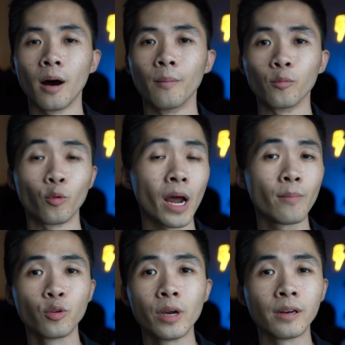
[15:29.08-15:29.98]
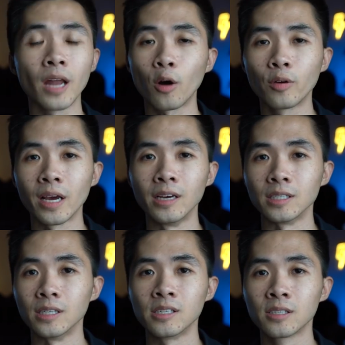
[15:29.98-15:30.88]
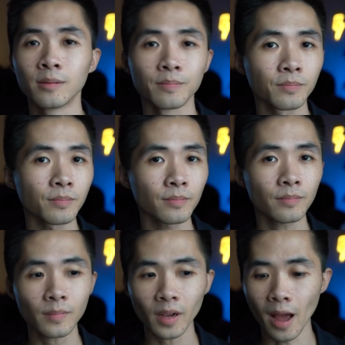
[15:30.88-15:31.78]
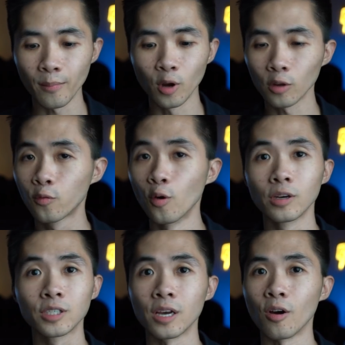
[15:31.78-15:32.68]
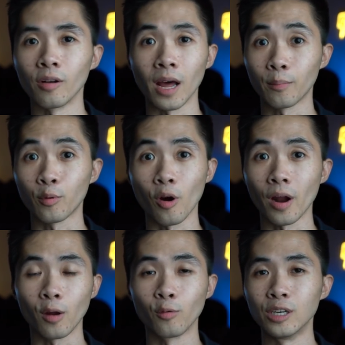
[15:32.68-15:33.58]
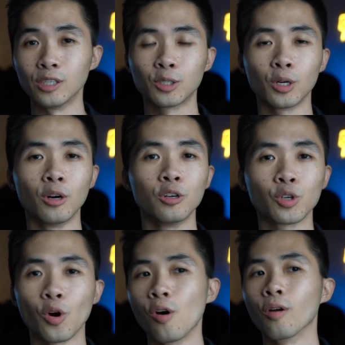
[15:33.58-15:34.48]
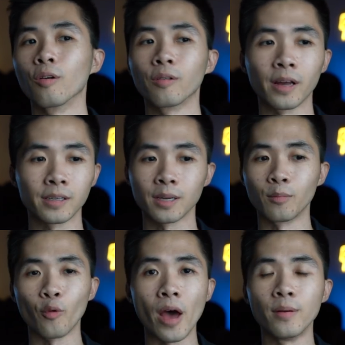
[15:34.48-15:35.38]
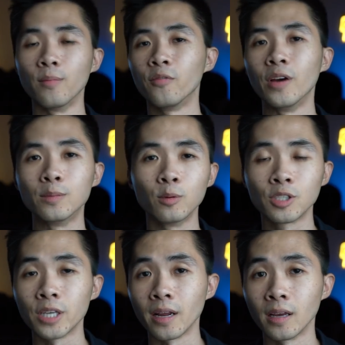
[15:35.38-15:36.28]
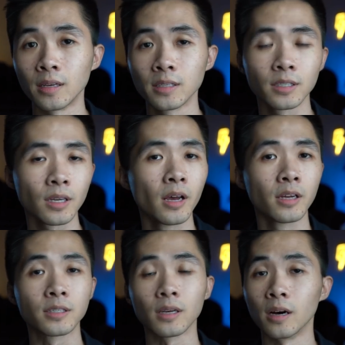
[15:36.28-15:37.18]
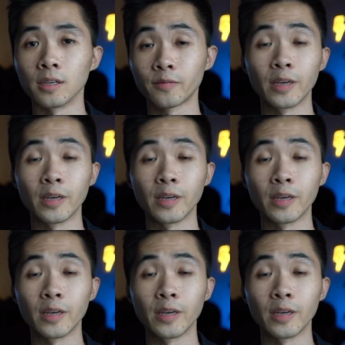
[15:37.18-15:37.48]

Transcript: Um, what I'm doing nowadays, it's I'm not focusing on like product research on like some random Facebook setting uh,